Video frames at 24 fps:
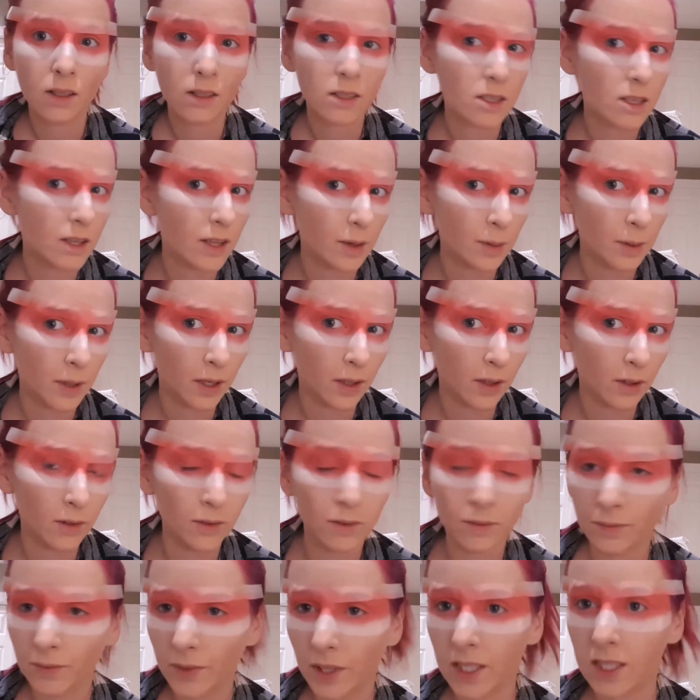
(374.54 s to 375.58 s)
So there we go.
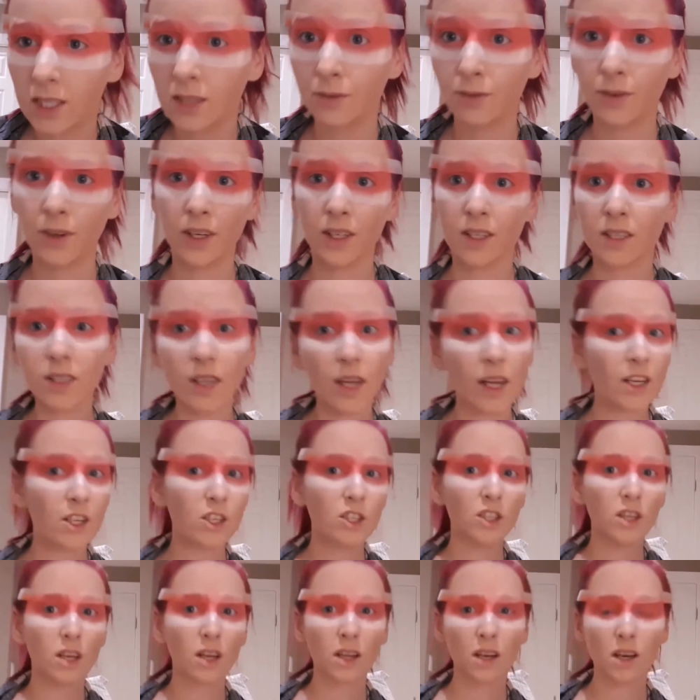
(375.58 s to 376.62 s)
That's the first stage
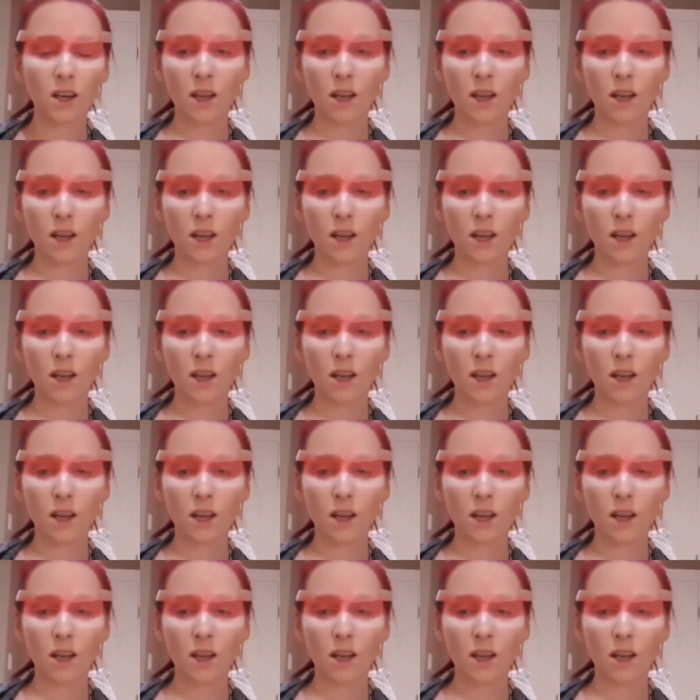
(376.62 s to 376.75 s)
done.